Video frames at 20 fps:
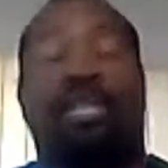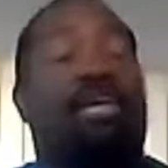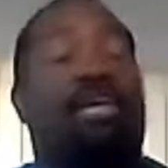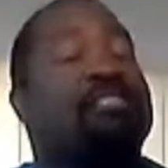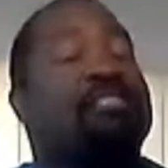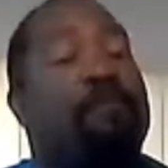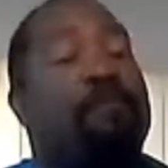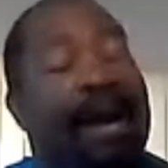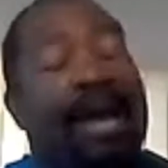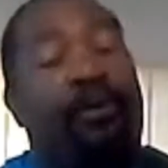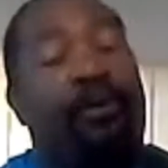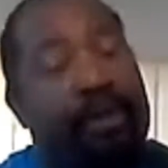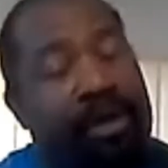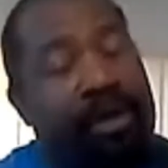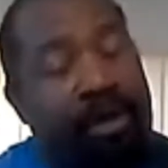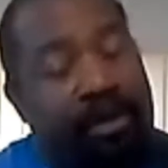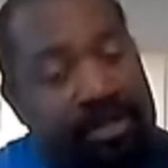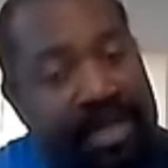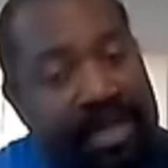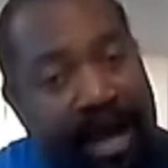unless the
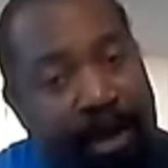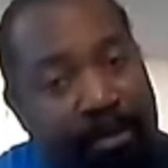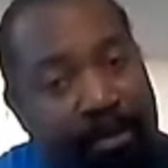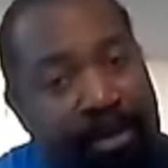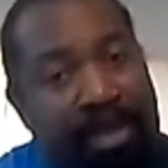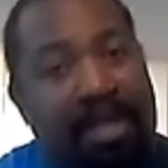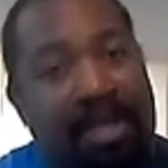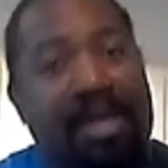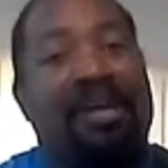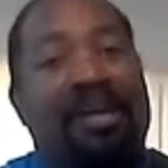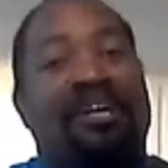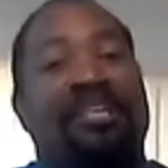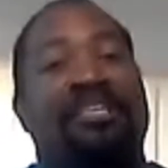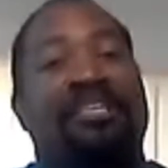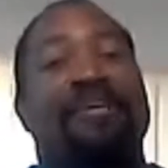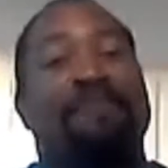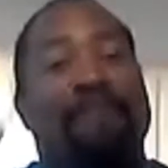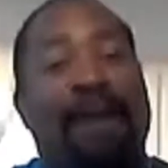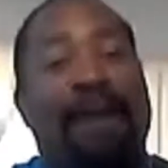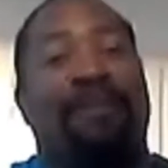battery goes out,
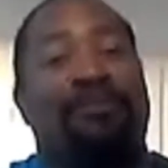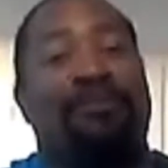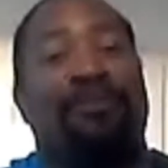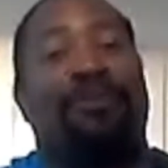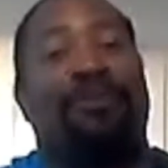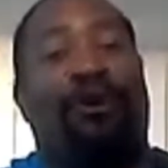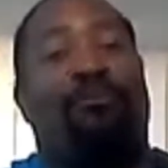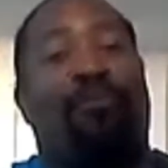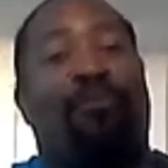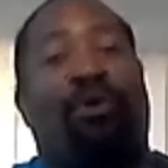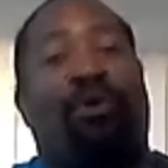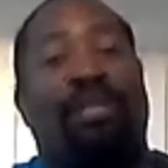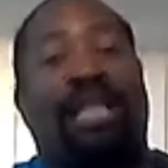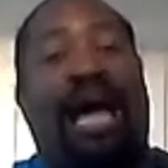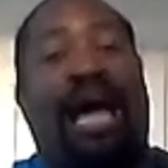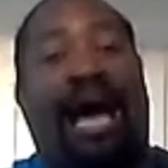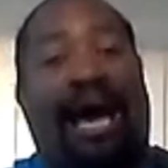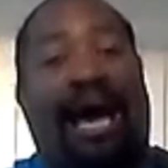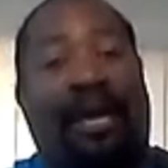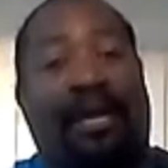the metronome
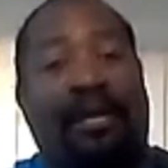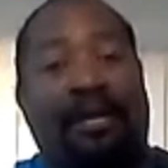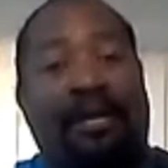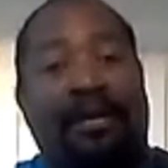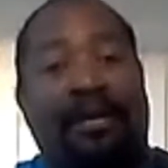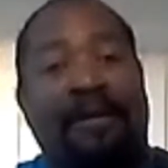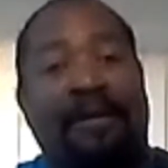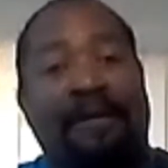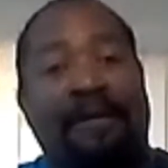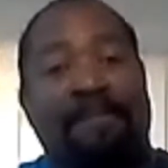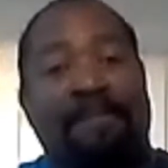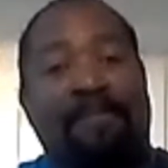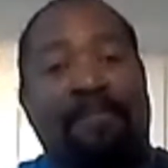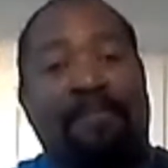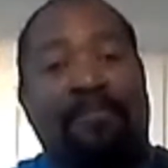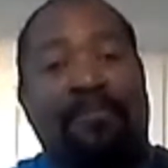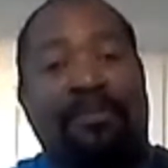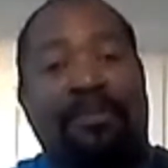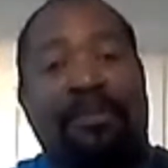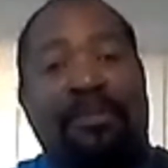won't lie.
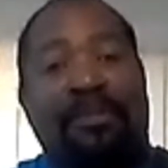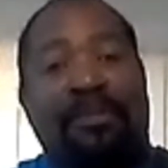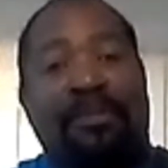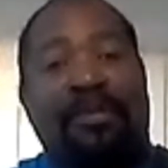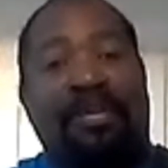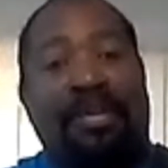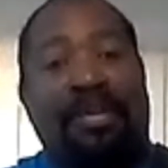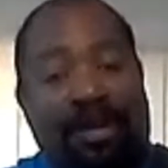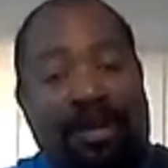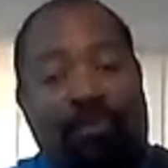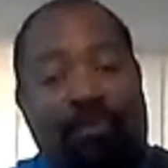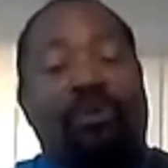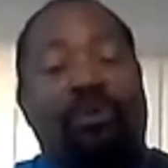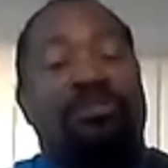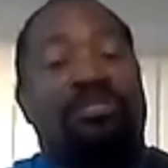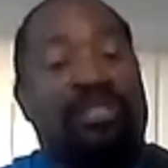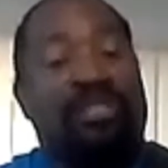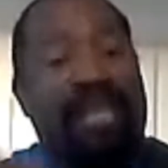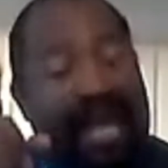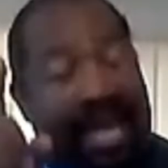It
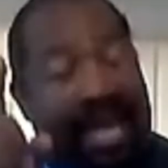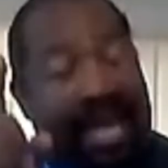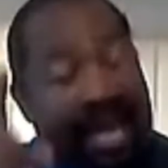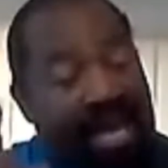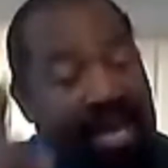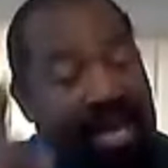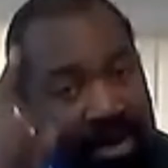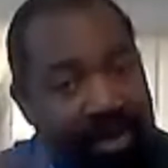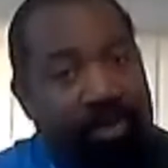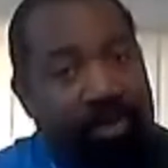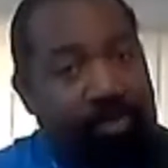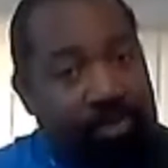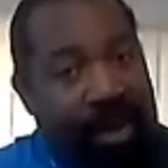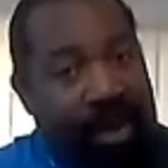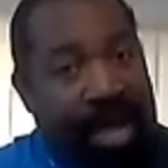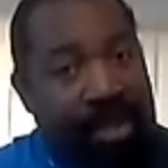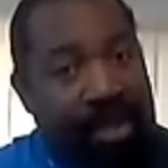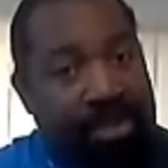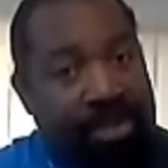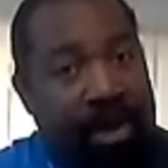will stay
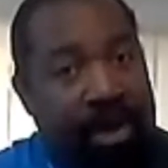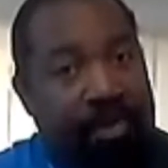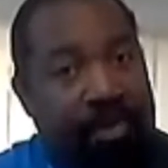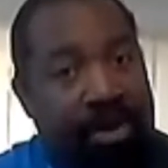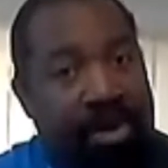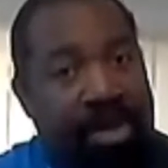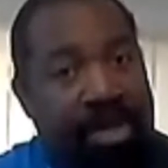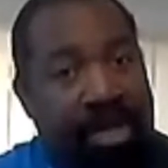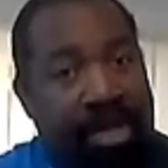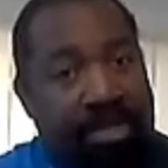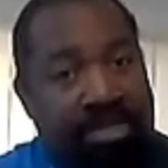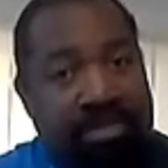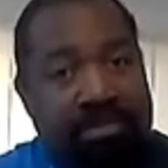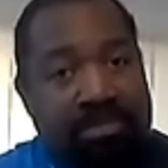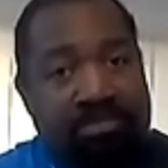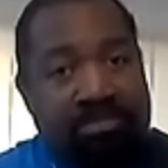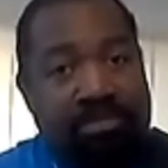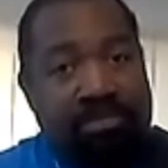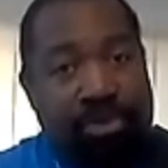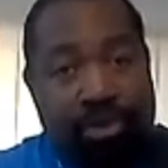right there where it
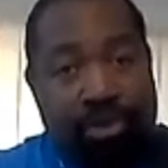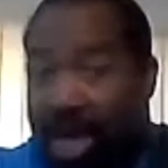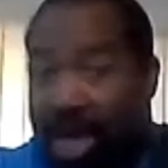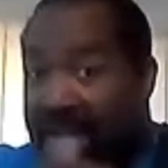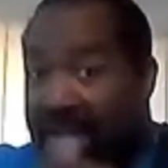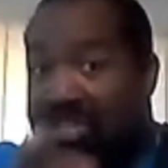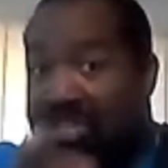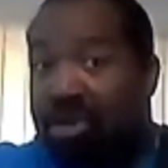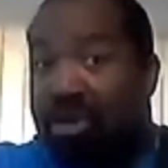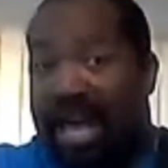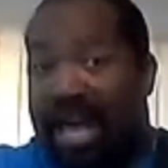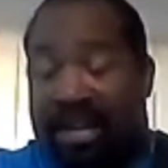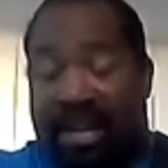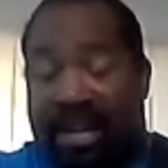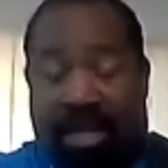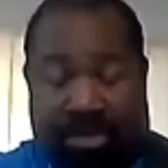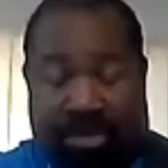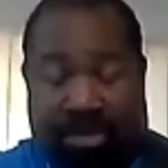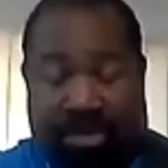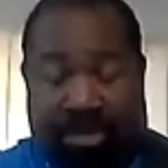is. You guys hear
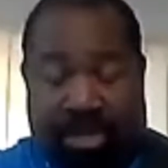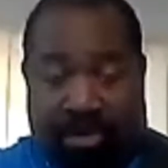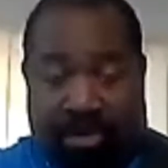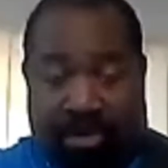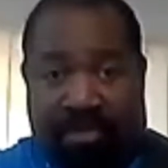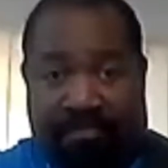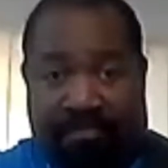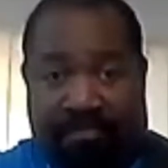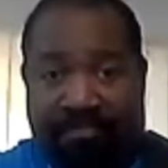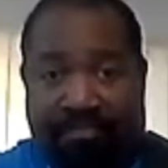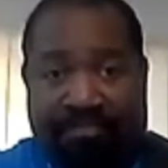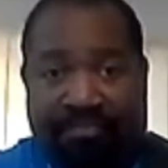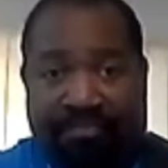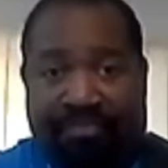that out there, right?